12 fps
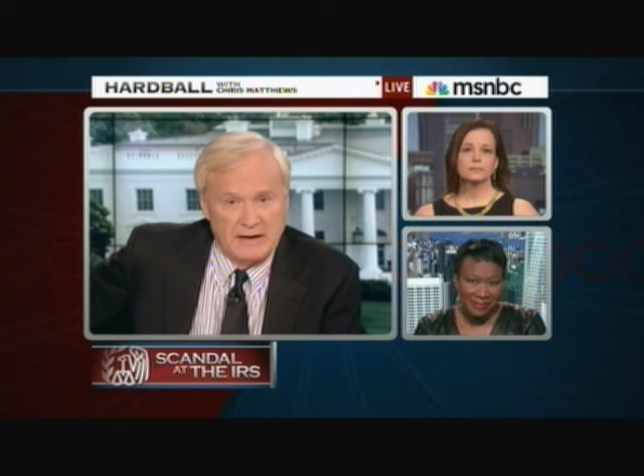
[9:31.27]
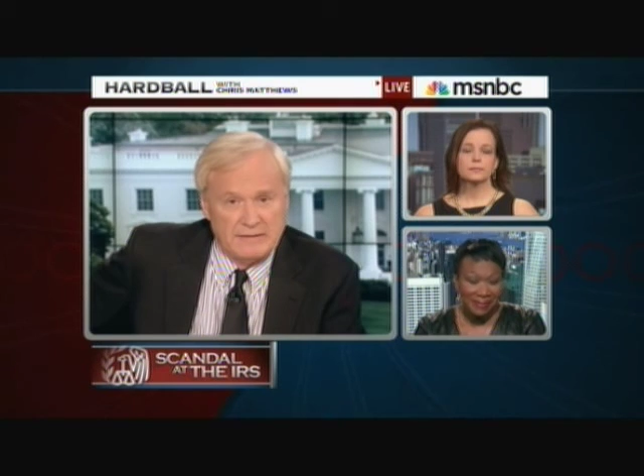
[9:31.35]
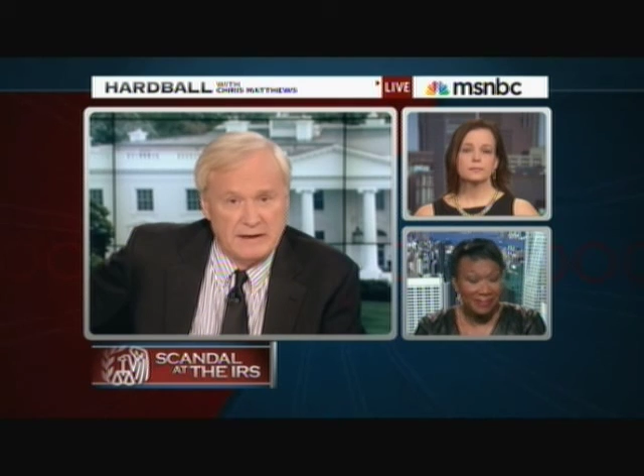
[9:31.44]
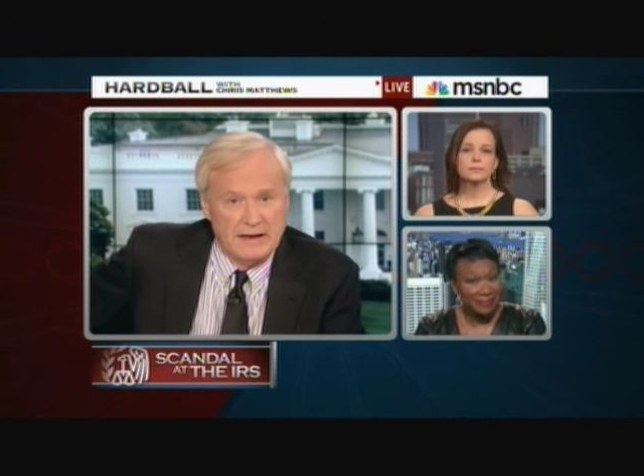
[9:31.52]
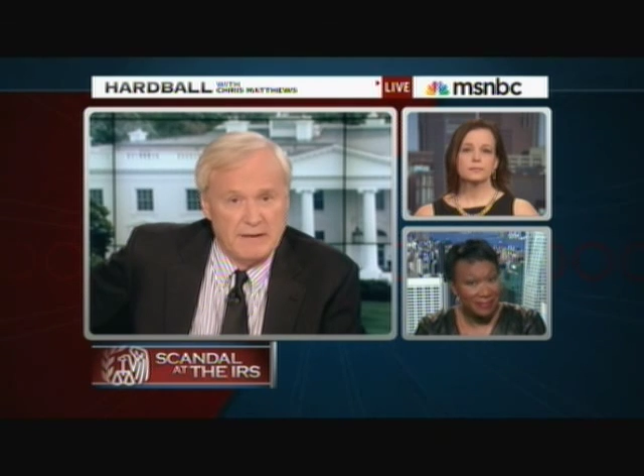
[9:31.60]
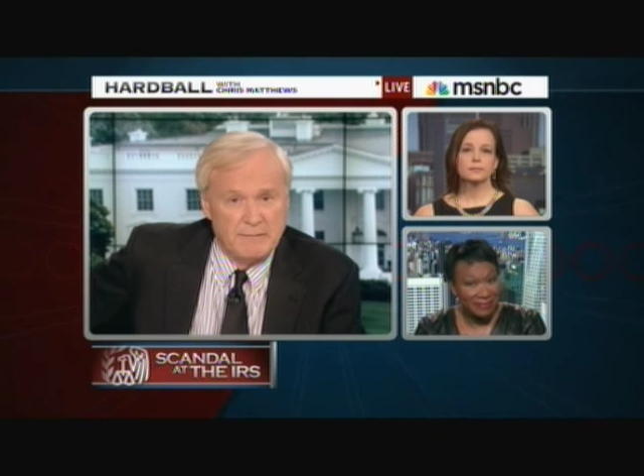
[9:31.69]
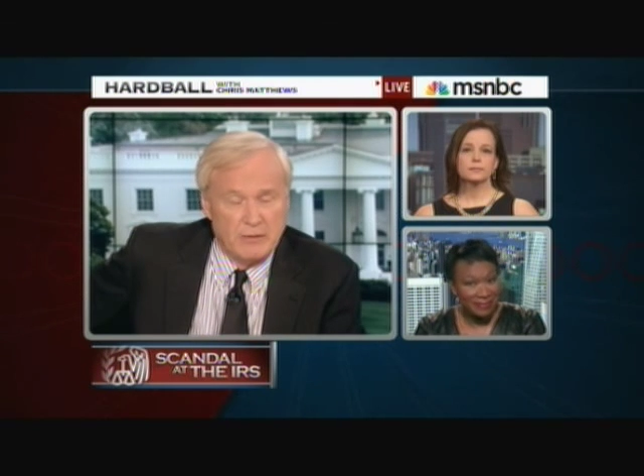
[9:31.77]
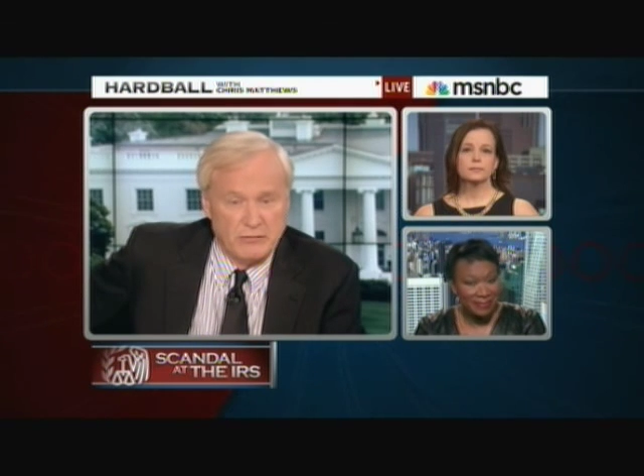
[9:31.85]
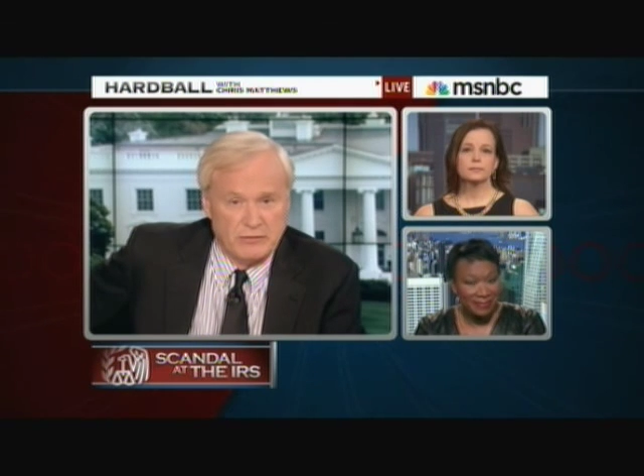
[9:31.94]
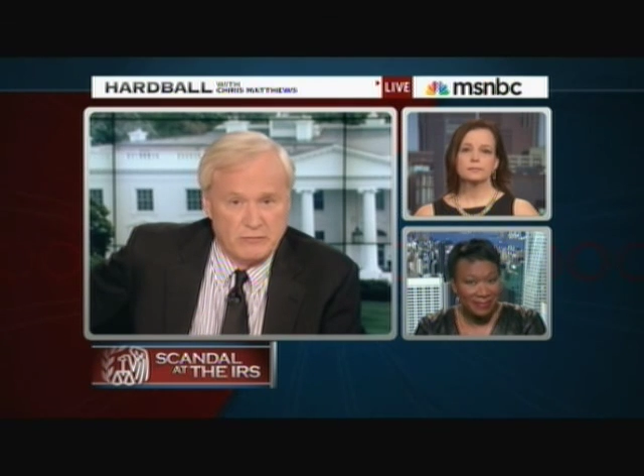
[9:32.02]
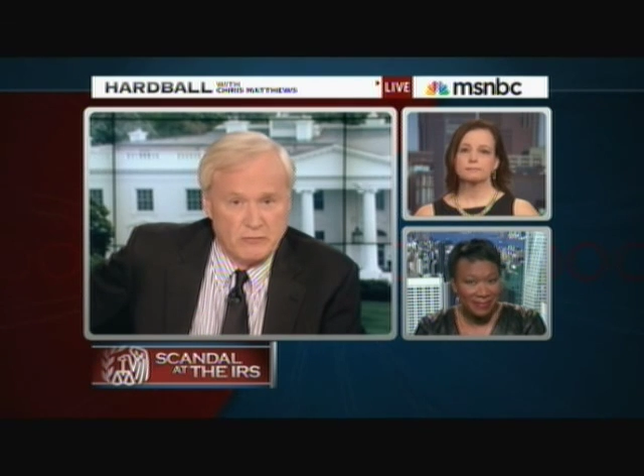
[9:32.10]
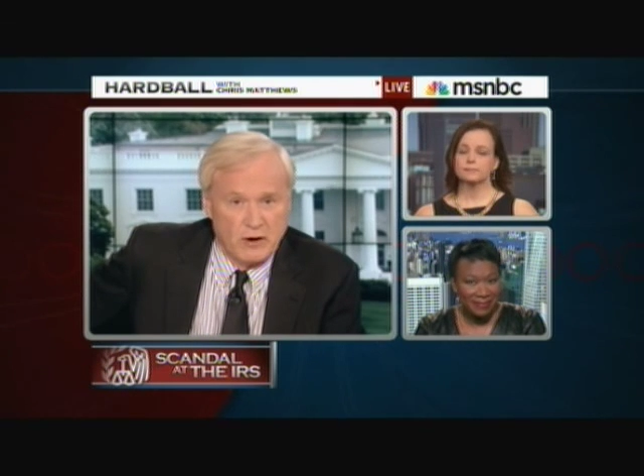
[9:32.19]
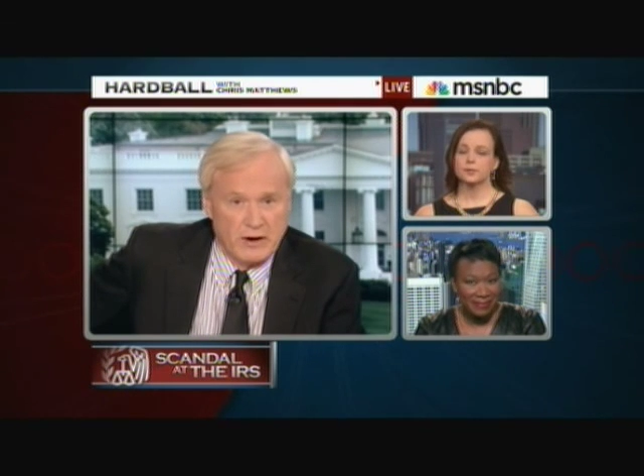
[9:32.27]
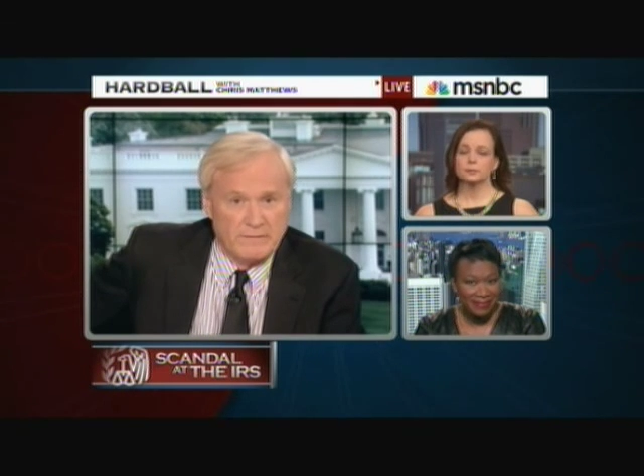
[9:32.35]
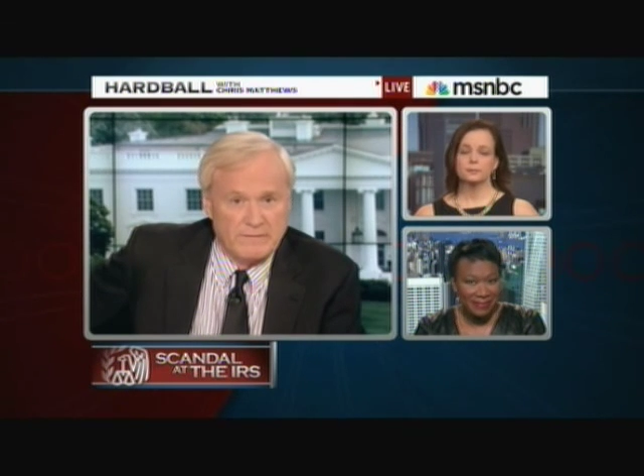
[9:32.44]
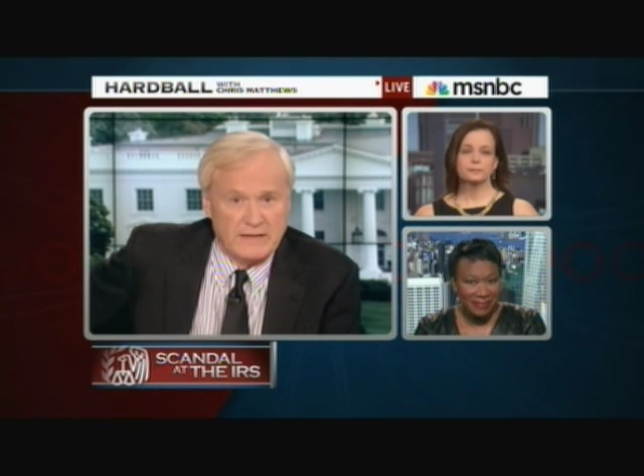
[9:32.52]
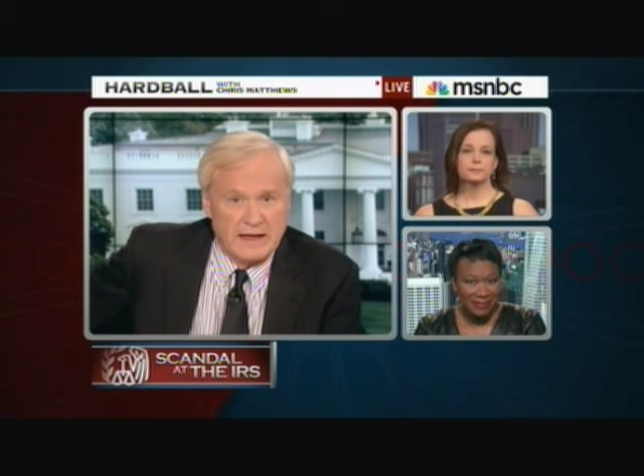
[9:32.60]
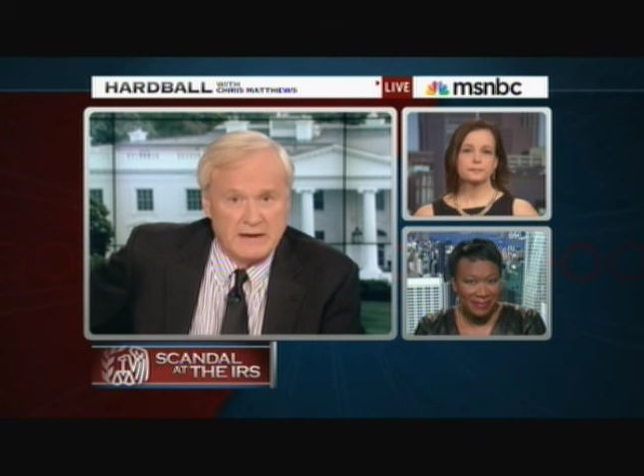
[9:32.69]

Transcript: right. Both are wrong.